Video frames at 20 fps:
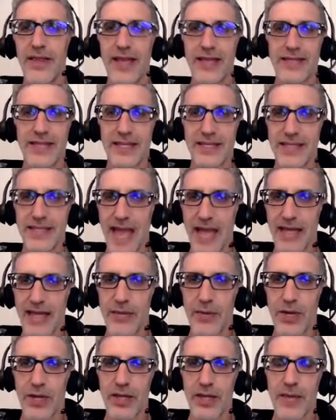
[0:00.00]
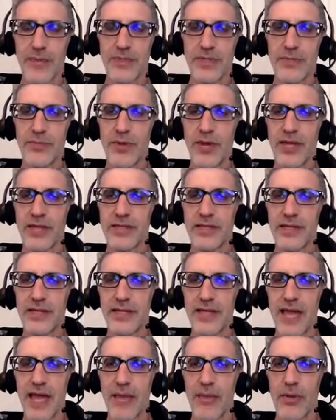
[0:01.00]
That's exactly what Clemson brings to
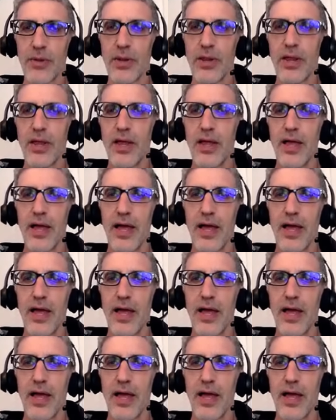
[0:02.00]
the table.